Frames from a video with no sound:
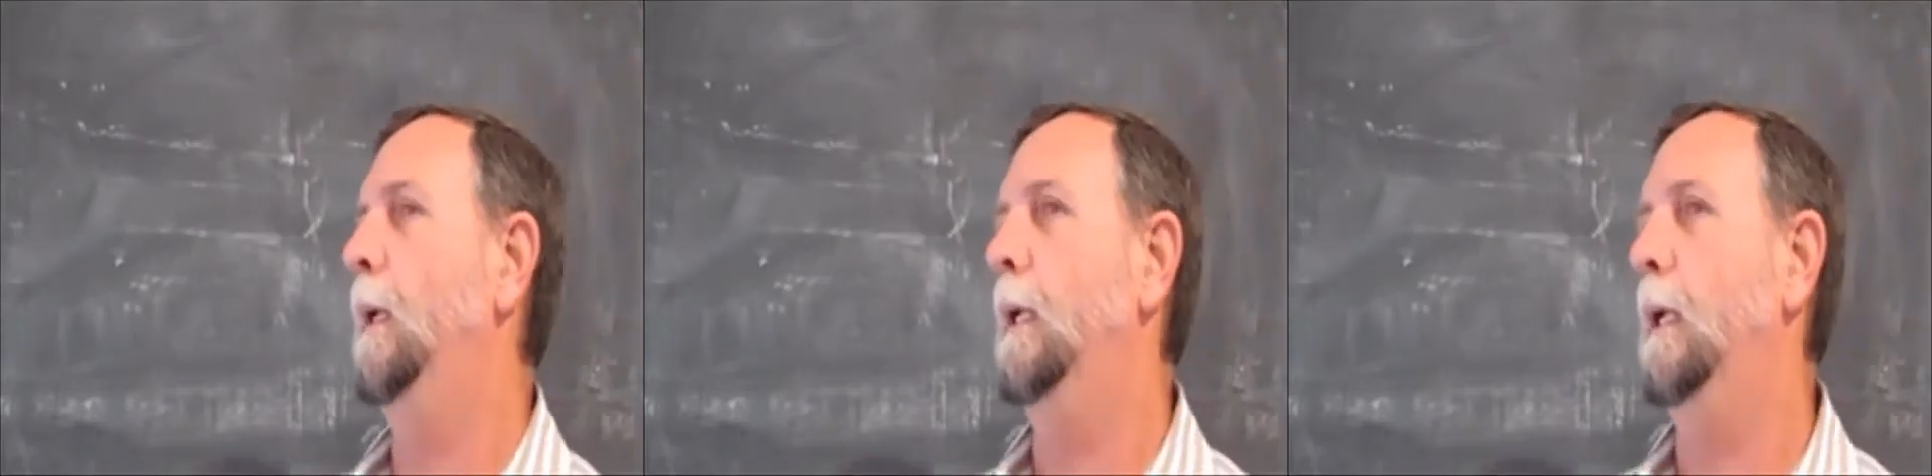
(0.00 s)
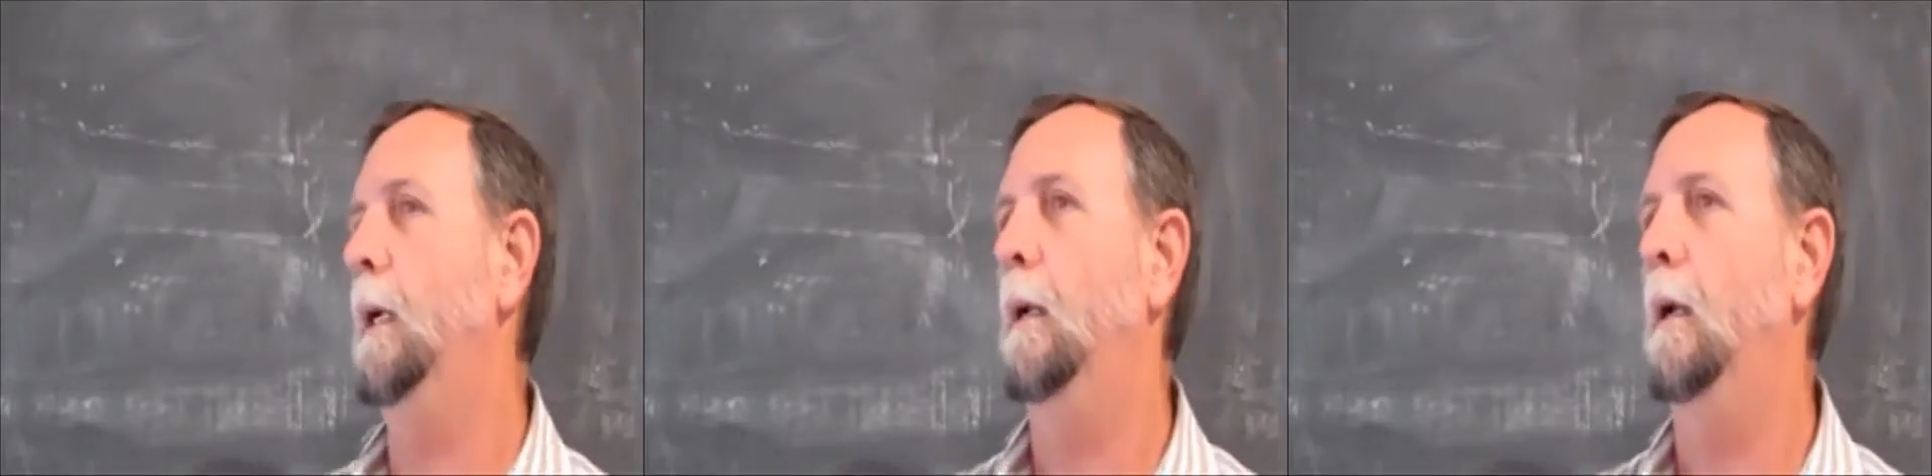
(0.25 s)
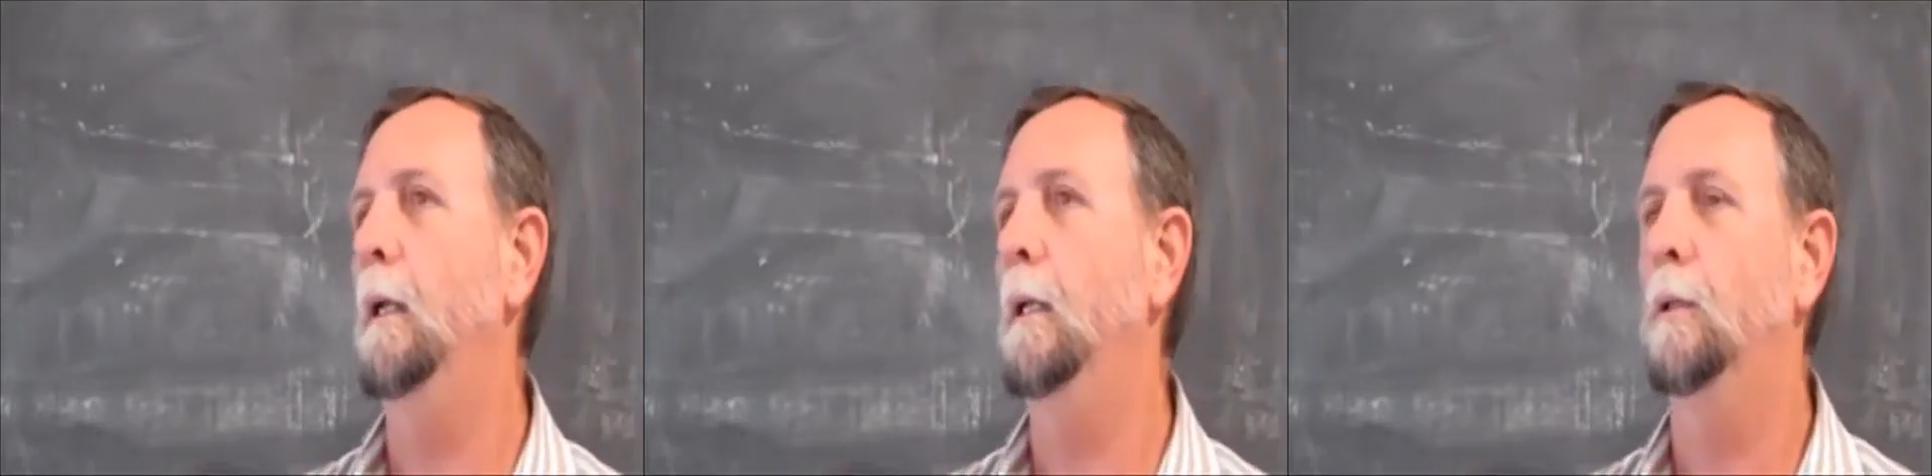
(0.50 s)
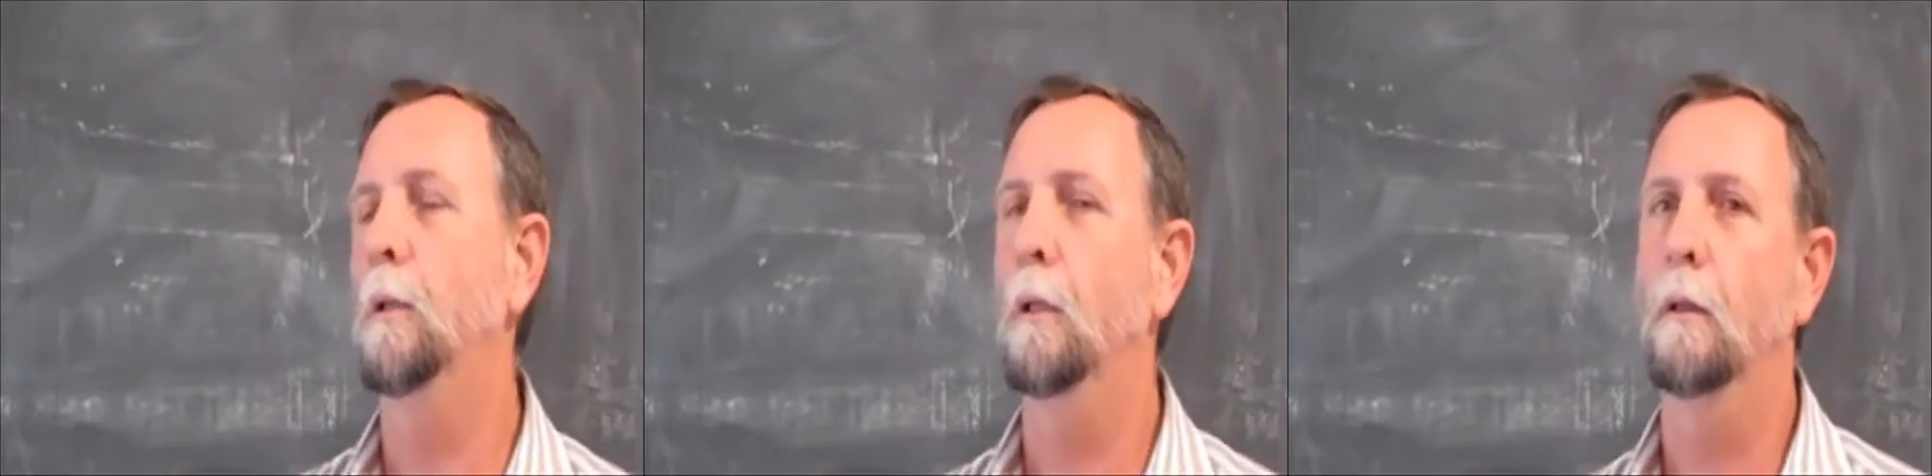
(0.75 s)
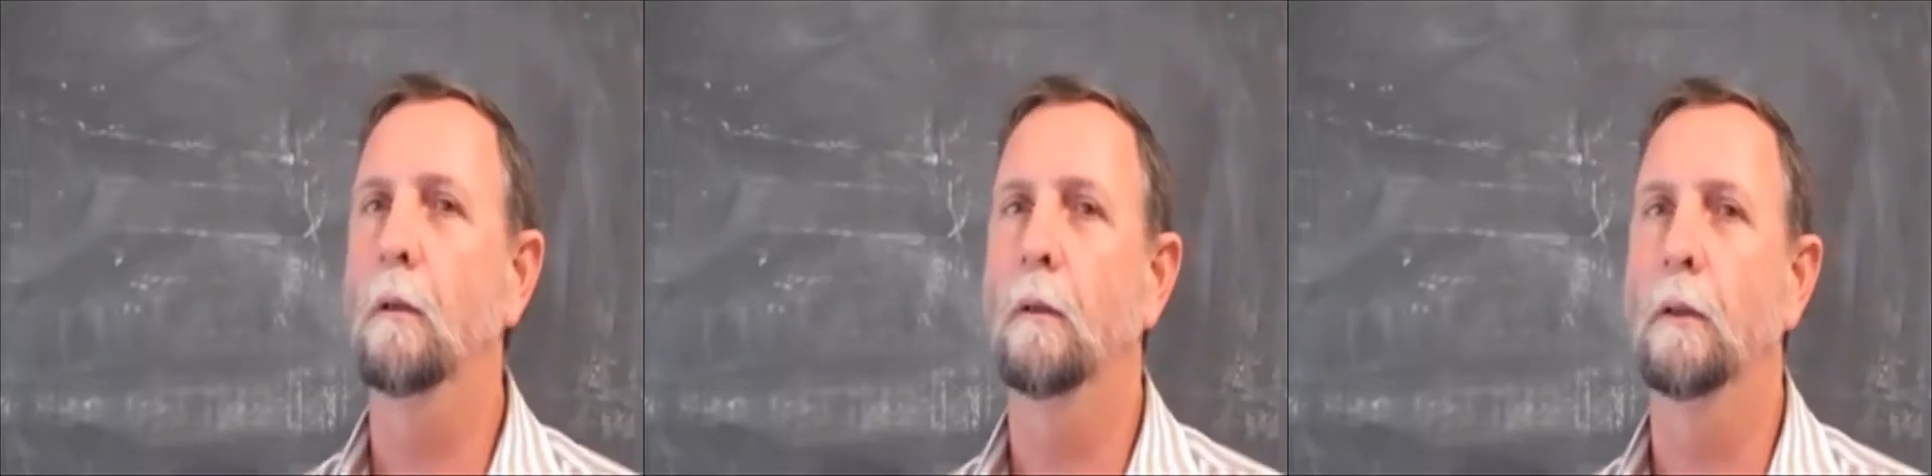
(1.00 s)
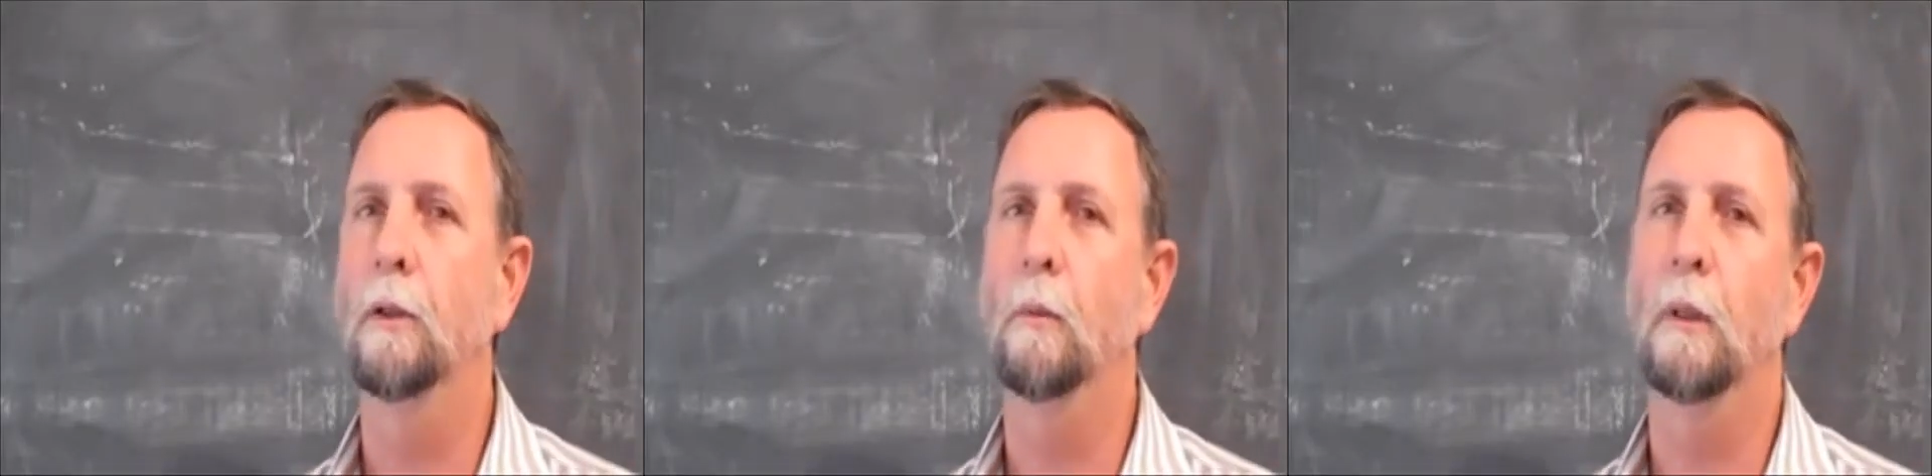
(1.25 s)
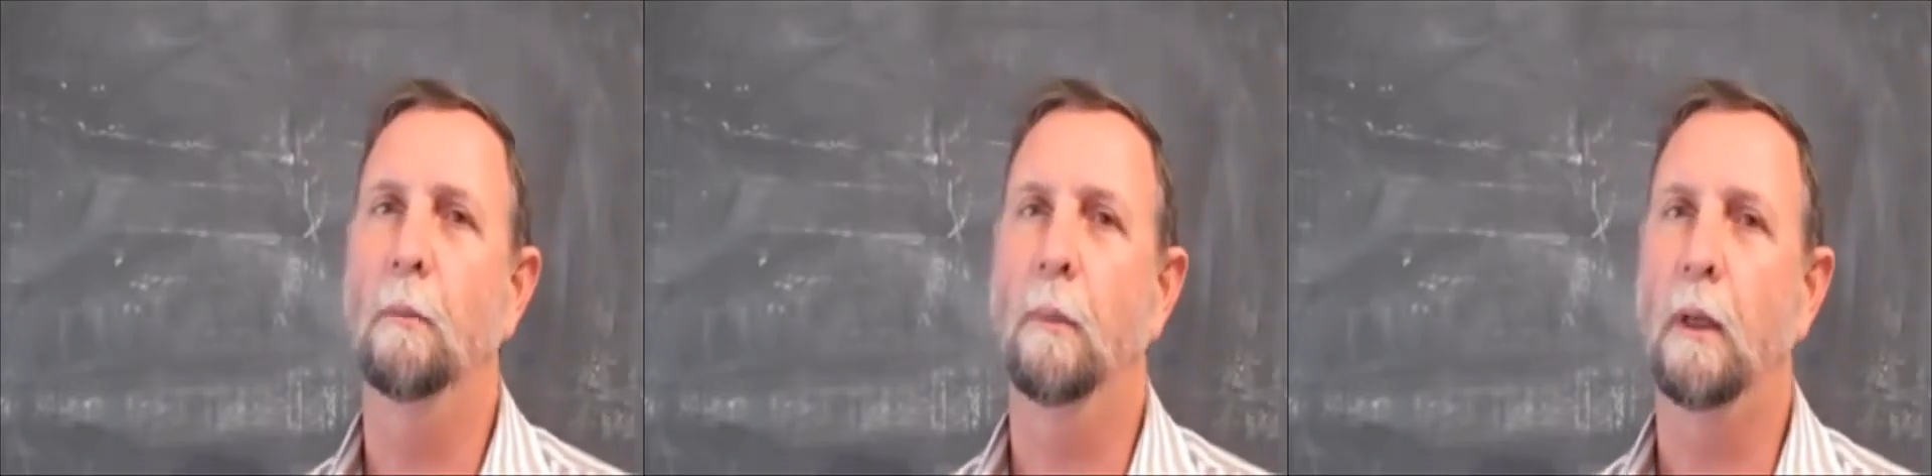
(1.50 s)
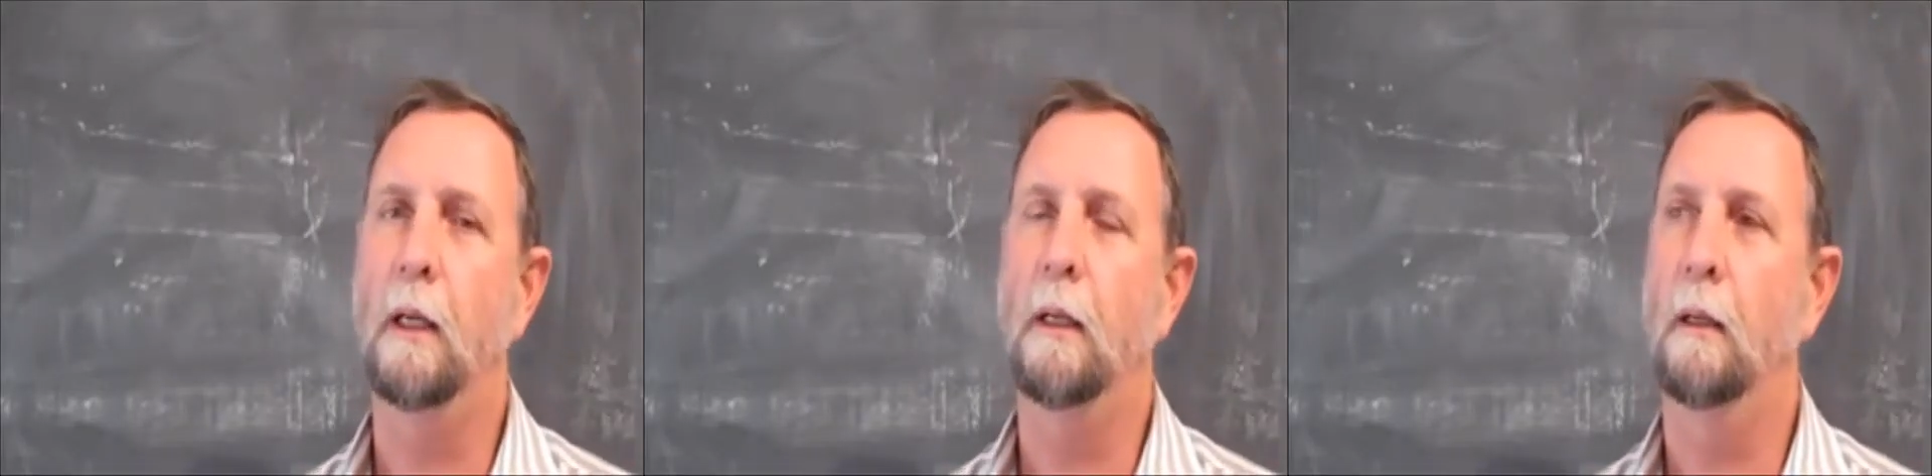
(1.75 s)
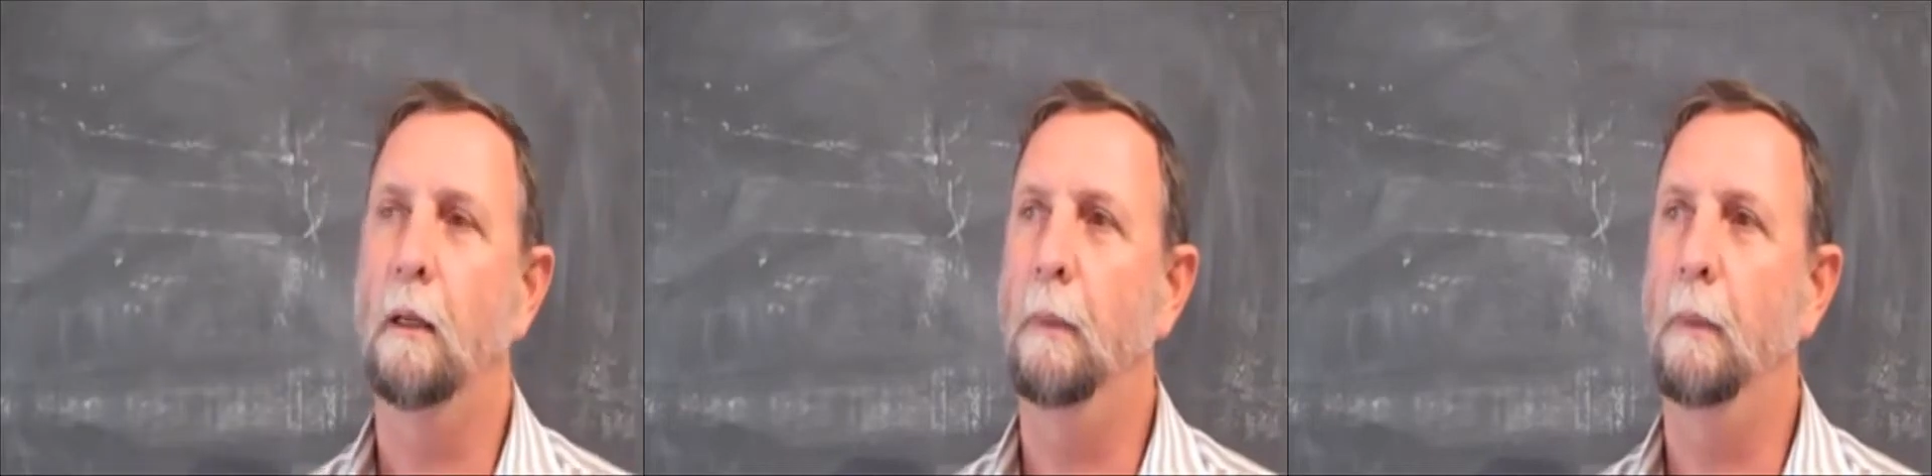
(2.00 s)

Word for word: we can go into the human brain,